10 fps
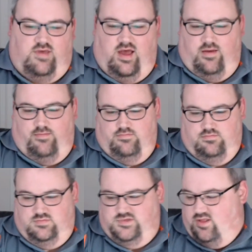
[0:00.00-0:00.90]
Um,
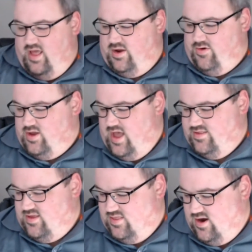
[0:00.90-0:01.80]
still a lot of great
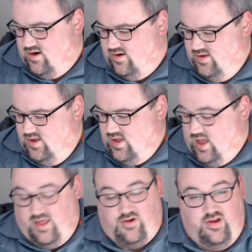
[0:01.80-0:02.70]
content there, a
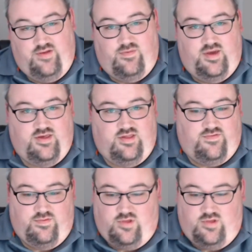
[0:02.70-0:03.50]
lot of great information there from